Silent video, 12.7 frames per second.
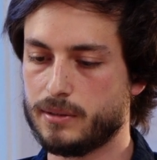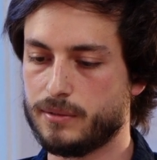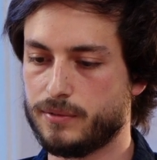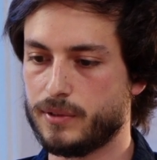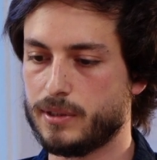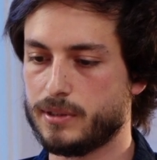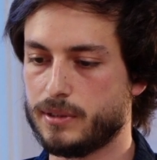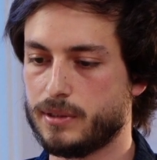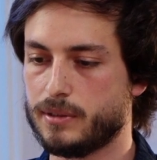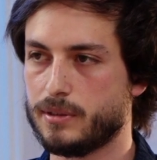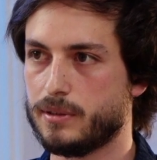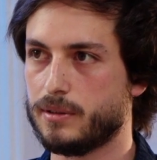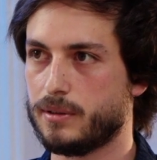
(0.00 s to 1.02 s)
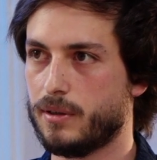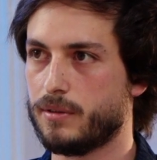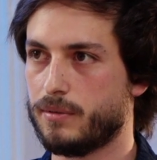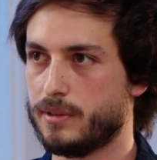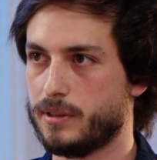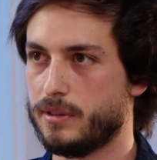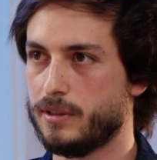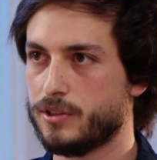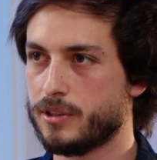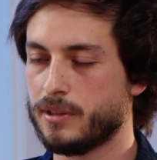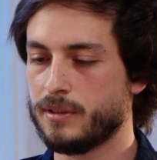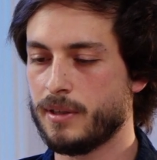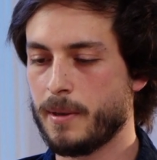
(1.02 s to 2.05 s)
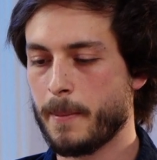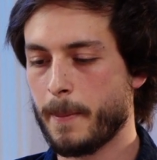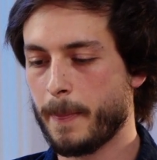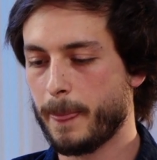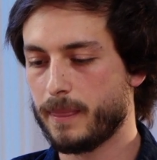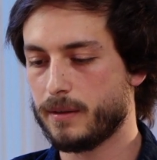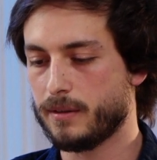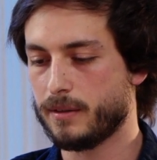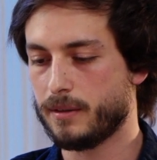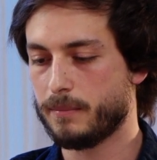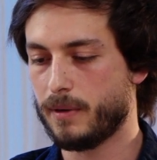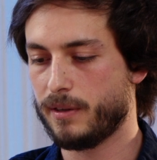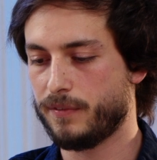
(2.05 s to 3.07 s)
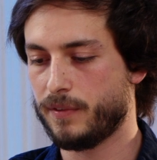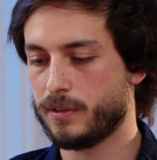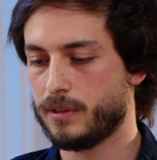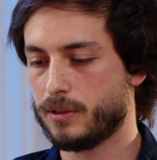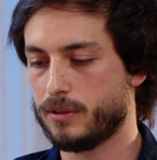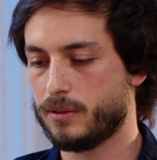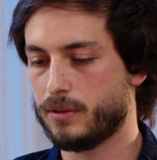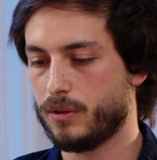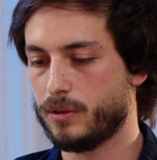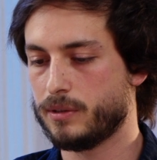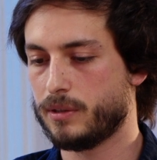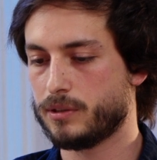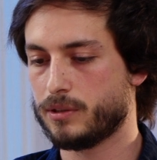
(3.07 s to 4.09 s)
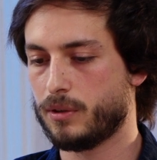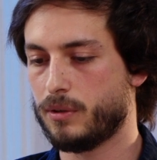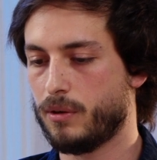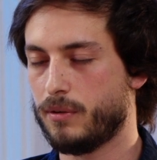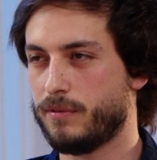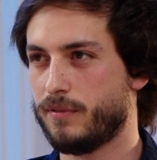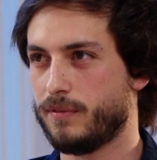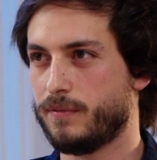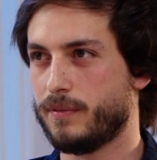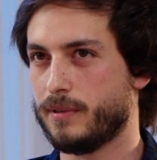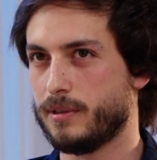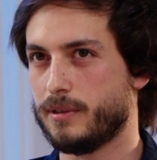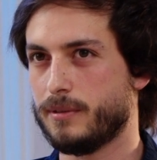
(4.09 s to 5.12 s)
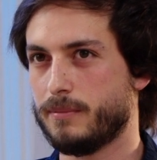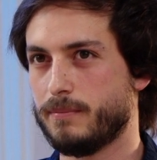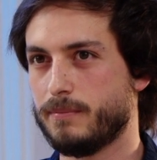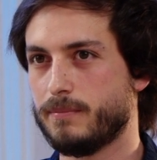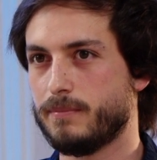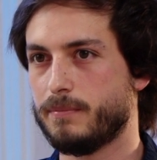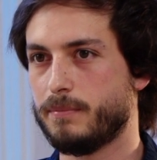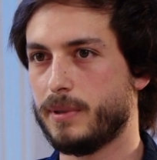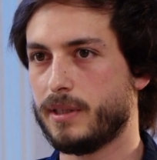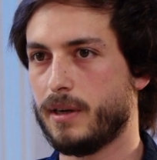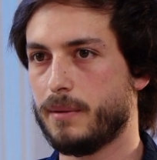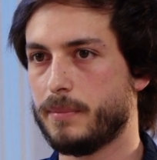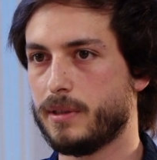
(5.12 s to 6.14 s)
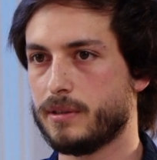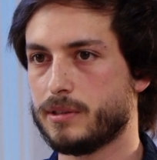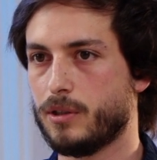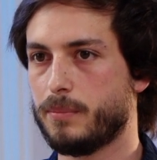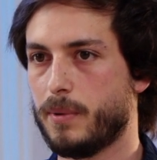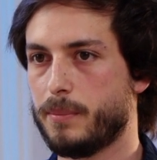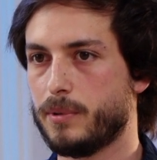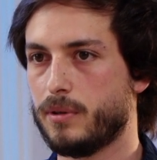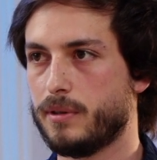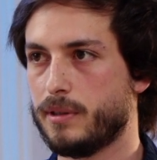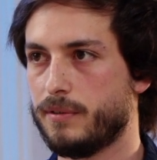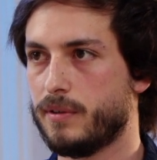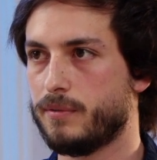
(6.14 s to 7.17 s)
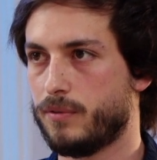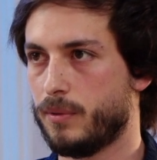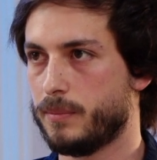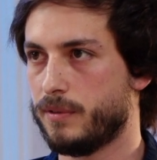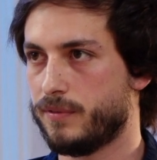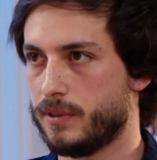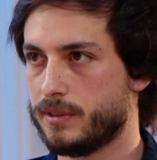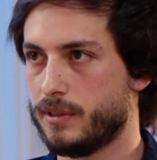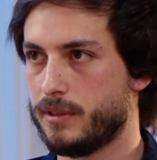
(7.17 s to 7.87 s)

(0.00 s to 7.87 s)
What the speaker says: first Congress edition, I think the cornerstone of becoming so popular even from the first